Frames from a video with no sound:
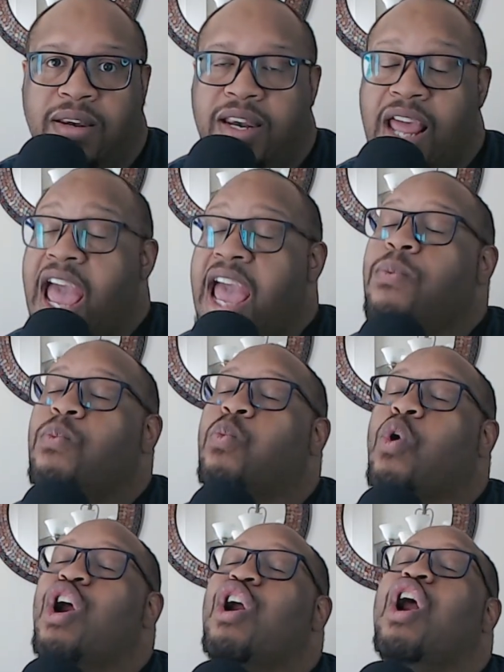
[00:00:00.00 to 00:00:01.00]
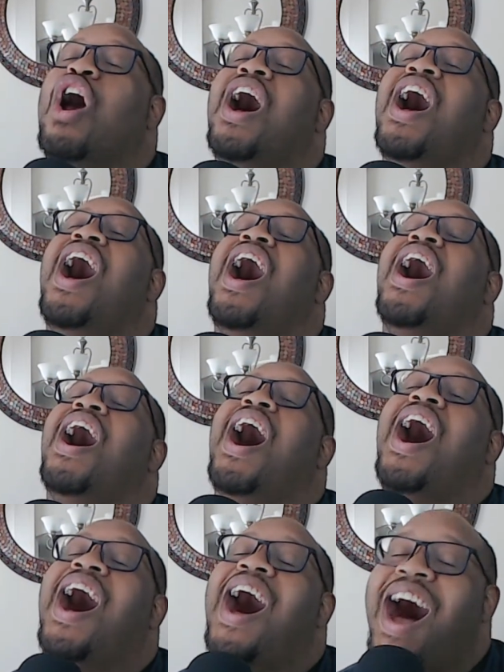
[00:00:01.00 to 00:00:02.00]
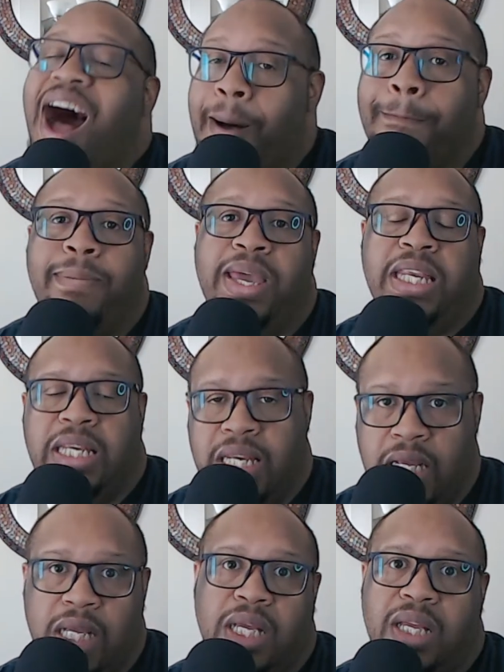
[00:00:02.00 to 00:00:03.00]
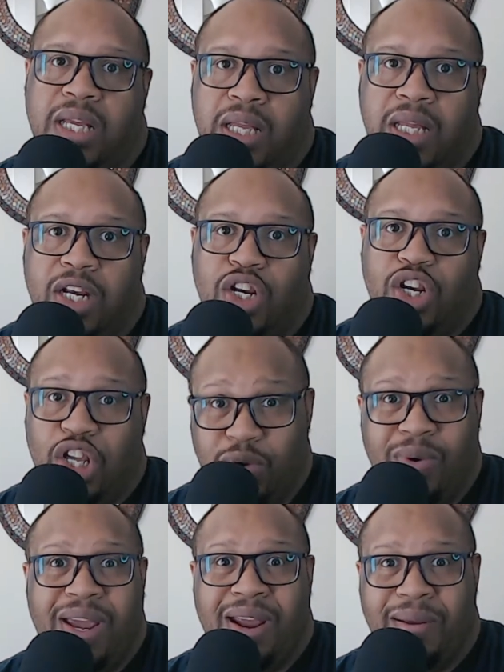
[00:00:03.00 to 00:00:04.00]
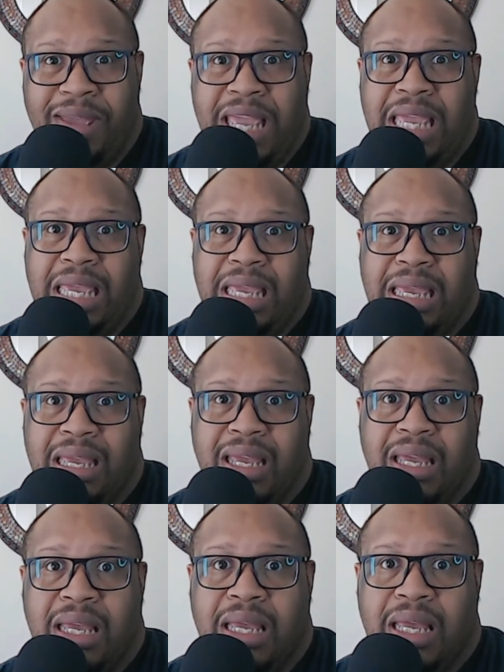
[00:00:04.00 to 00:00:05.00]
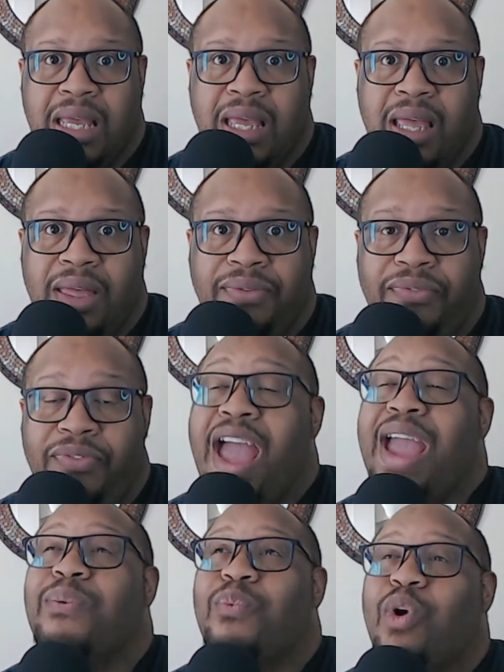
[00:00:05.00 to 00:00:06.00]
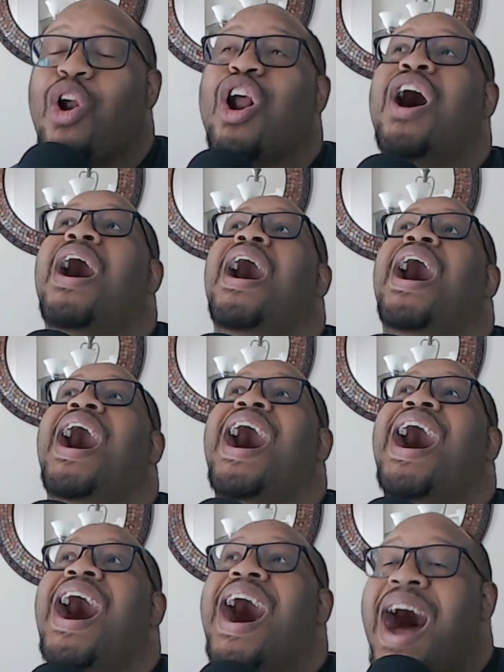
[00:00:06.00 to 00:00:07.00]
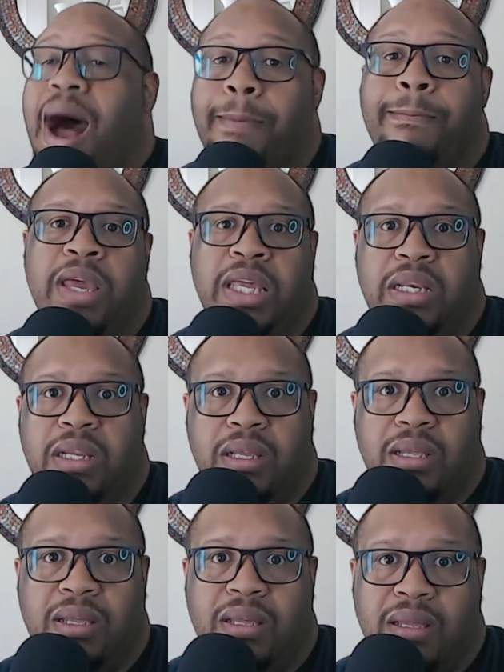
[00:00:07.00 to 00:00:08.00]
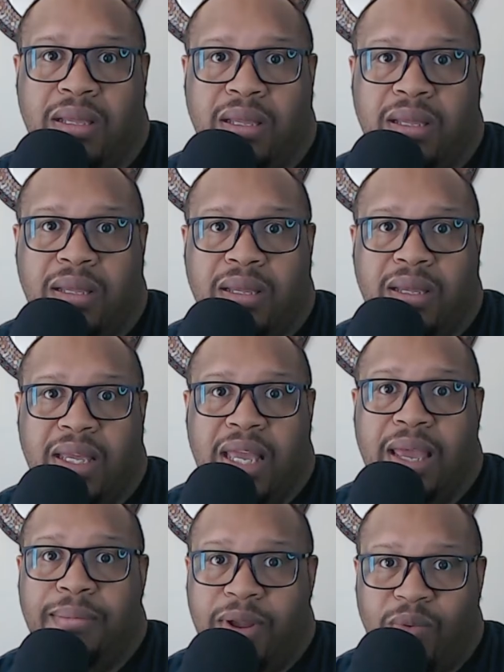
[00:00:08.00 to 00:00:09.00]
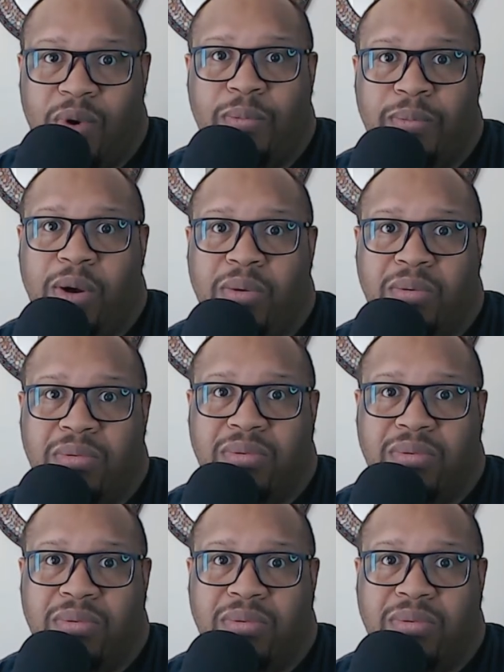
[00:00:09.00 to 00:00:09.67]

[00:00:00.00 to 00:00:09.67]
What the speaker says: They were humming. Do you hear me? They were humming. Him and Romo.